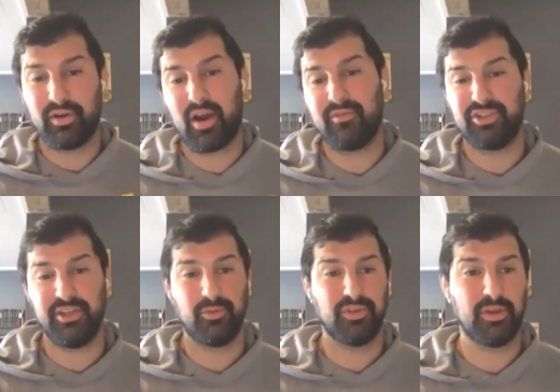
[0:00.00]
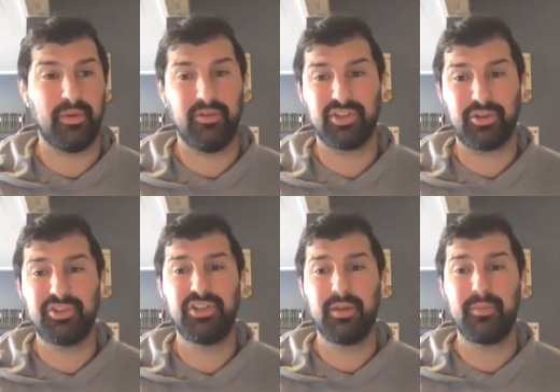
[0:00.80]
conversation with somebody who's like, you're
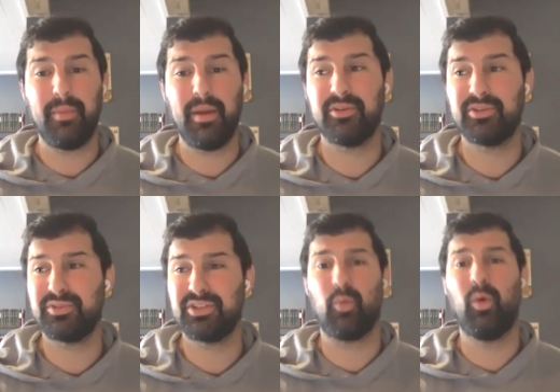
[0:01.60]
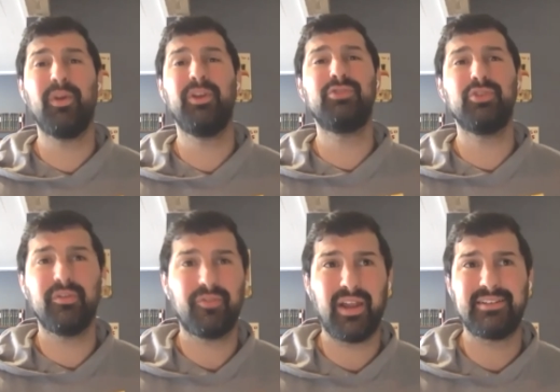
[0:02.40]
stealing my members, I was like, what were you doing
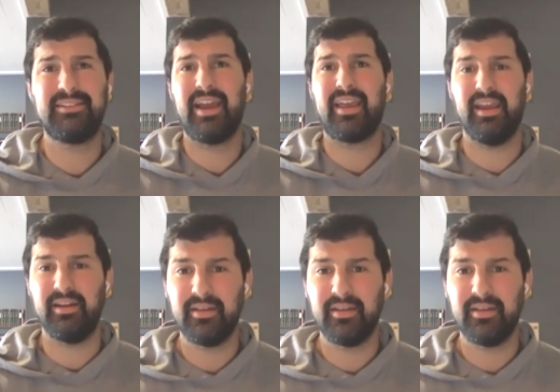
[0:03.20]
for the last decade?